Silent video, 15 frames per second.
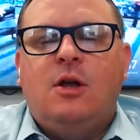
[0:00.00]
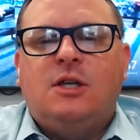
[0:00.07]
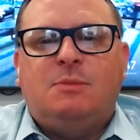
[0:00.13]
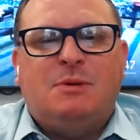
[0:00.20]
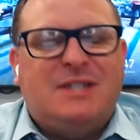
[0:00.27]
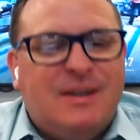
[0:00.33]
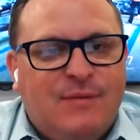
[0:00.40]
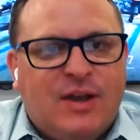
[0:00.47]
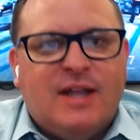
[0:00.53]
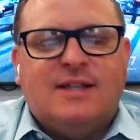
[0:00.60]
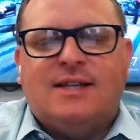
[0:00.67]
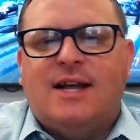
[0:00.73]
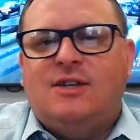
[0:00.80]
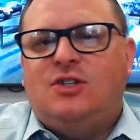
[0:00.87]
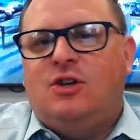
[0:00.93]
specific
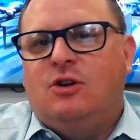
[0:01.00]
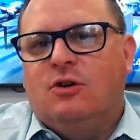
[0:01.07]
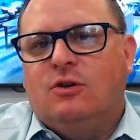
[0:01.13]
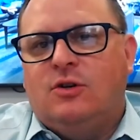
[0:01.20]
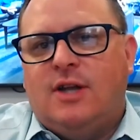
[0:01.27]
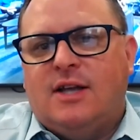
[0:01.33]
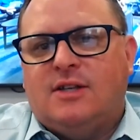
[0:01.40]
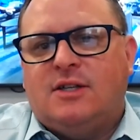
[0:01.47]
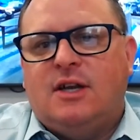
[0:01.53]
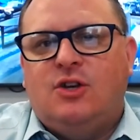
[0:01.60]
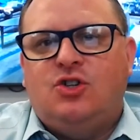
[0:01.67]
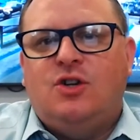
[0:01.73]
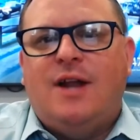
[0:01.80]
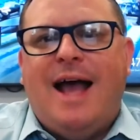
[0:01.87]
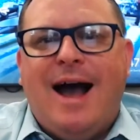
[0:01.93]
insights to your
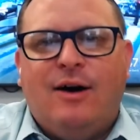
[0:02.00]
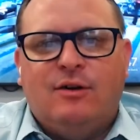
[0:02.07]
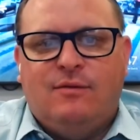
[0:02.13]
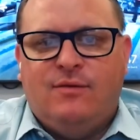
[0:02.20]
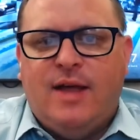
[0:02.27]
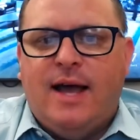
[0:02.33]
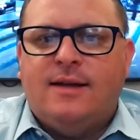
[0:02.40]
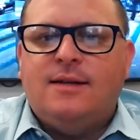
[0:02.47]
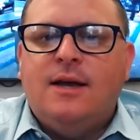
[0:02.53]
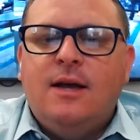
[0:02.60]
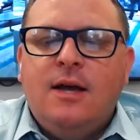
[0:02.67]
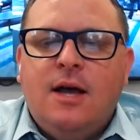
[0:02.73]
destination out of that.